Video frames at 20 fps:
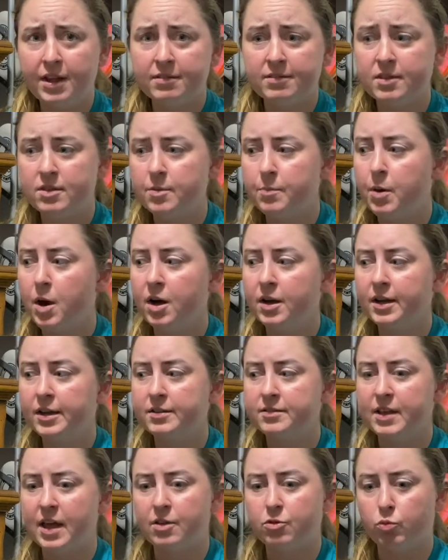in the pockets
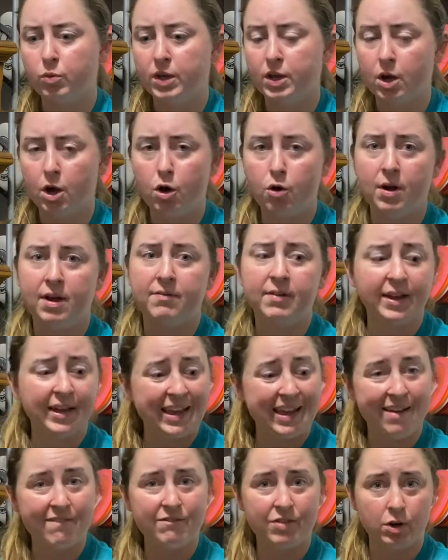as we go if I
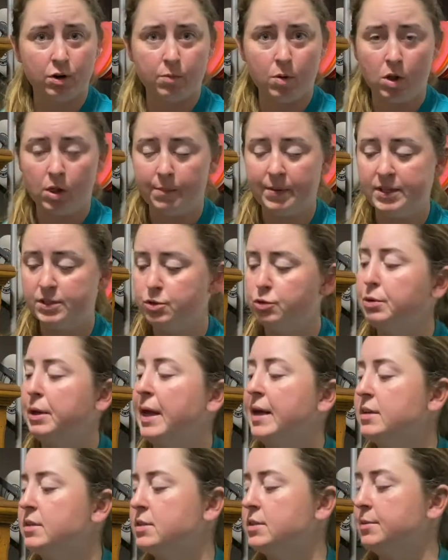can't fit them all in my
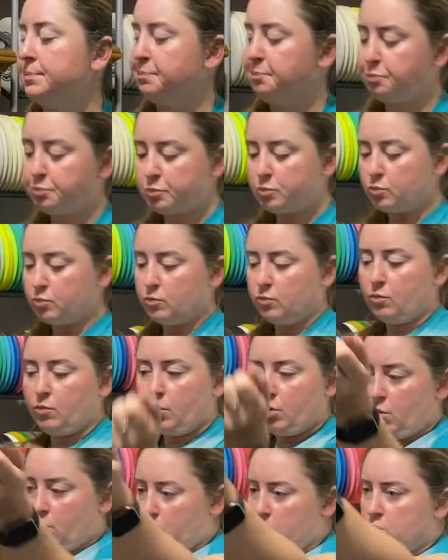suitcase.
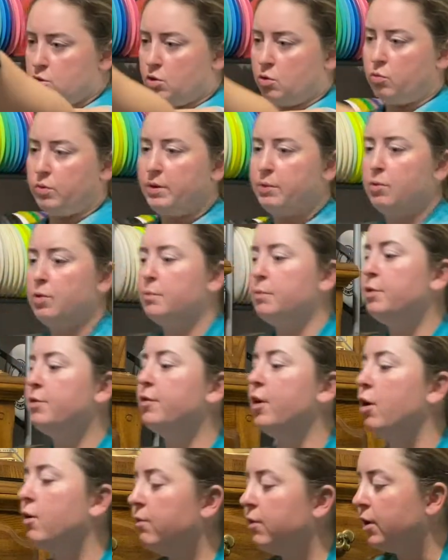So we will move
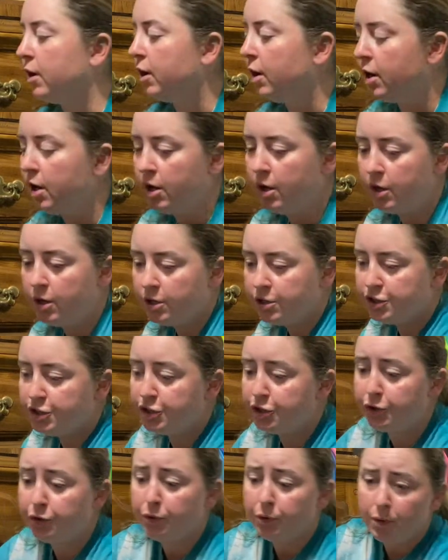over
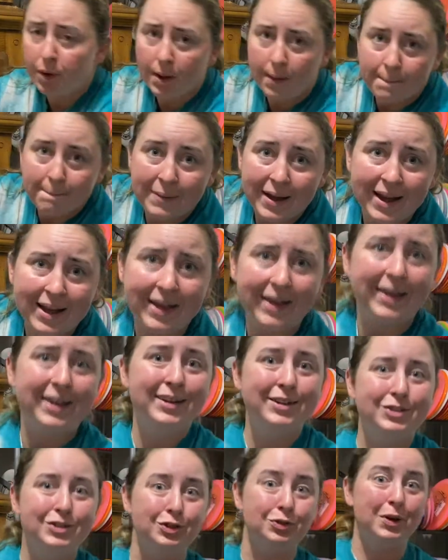to my
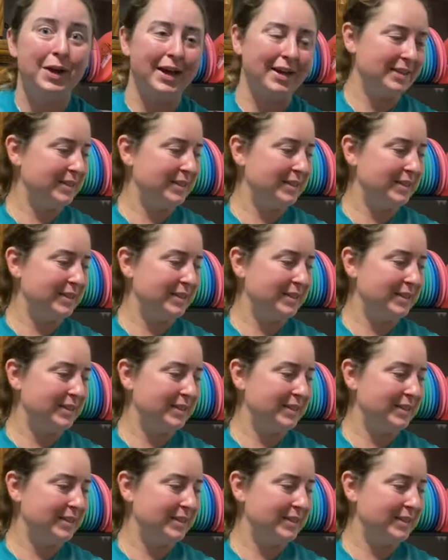suitcase.